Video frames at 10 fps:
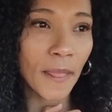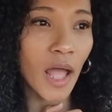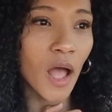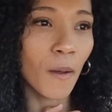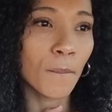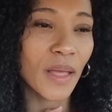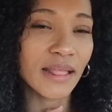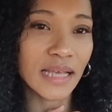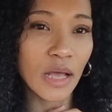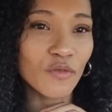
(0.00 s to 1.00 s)
um,
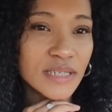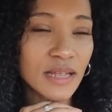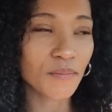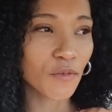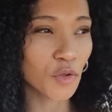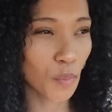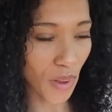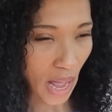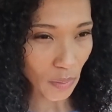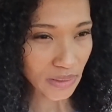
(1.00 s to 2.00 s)
and they overstepped a few
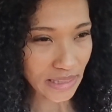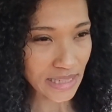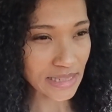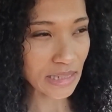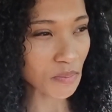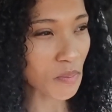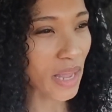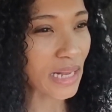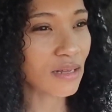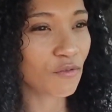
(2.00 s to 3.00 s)
boundaries it
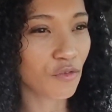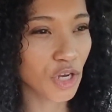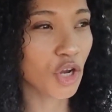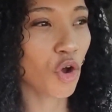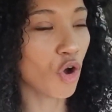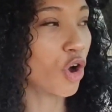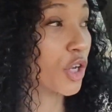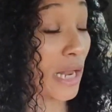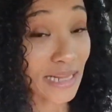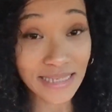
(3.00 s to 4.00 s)
made it very
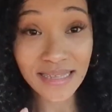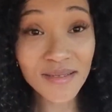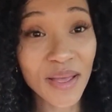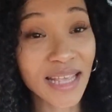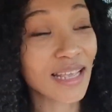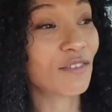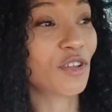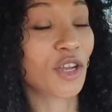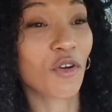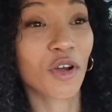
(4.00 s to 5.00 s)
hard and it's still making it
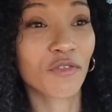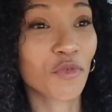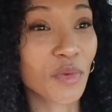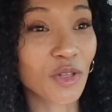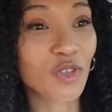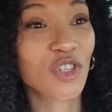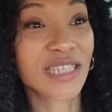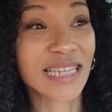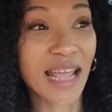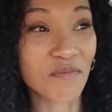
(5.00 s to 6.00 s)
very hard for me to
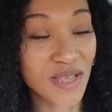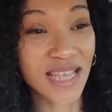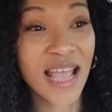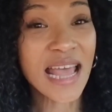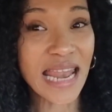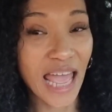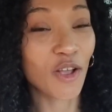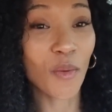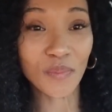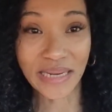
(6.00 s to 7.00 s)
just like be
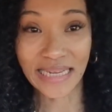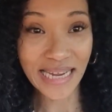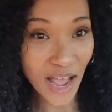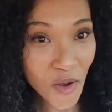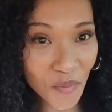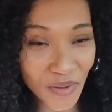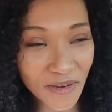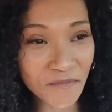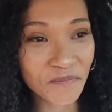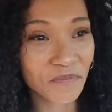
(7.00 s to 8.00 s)
like completely
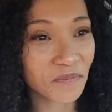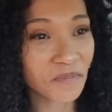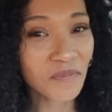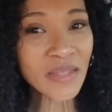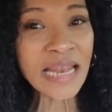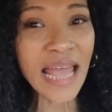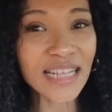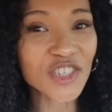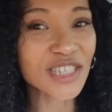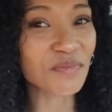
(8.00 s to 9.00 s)
open
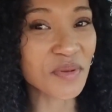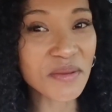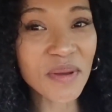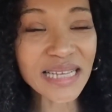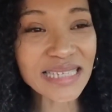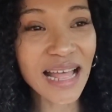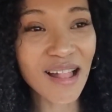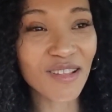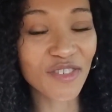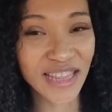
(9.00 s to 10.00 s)
like just be
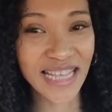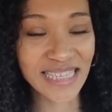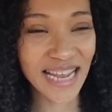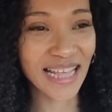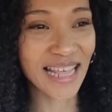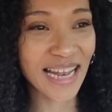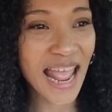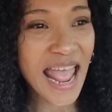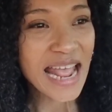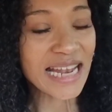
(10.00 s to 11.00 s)
myself and things like
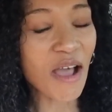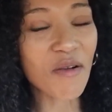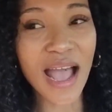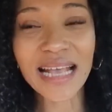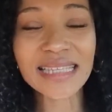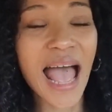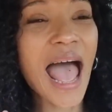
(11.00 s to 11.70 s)
that now guys